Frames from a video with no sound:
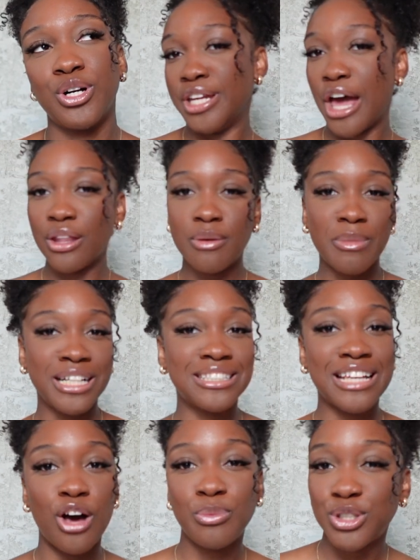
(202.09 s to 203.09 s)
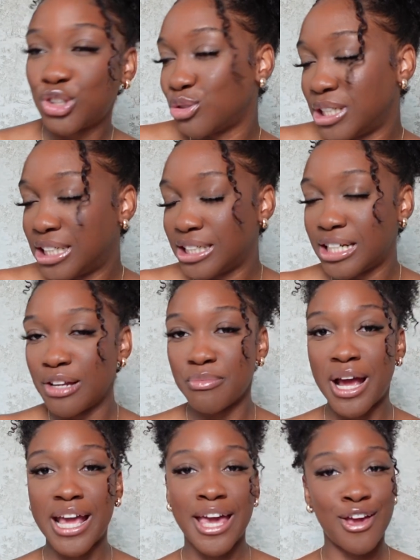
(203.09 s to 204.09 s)
Now that my scalp is treated and
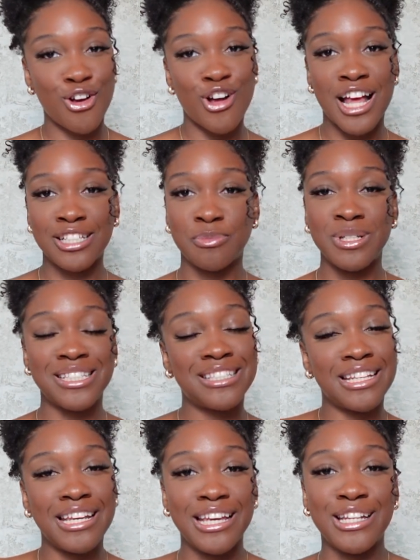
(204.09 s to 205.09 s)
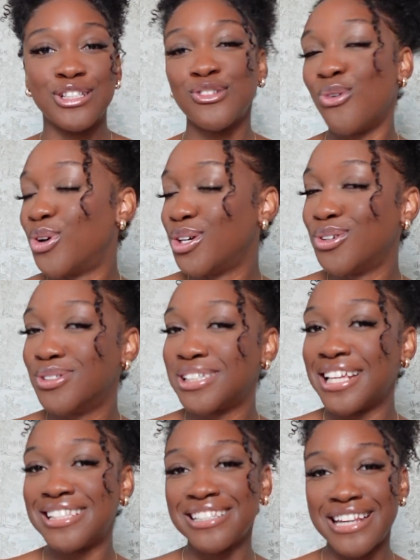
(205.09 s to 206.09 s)
my hair has been sitting in its oils,
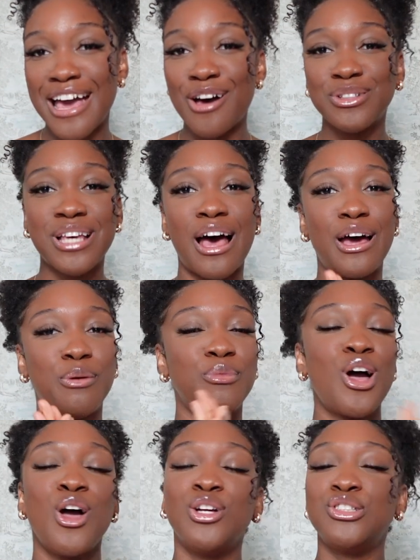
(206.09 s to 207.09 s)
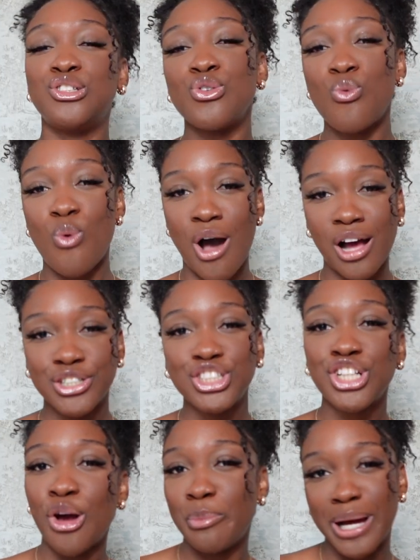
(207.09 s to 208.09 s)
it's now time to
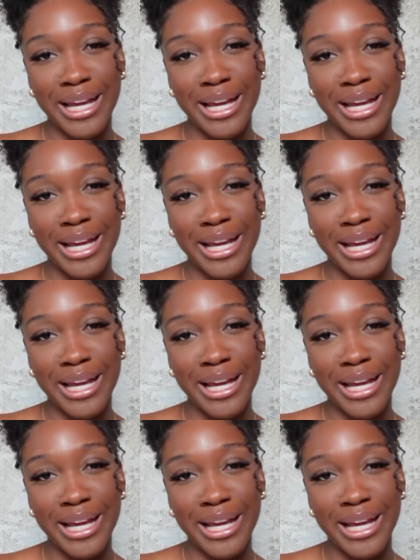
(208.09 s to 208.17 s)
wash my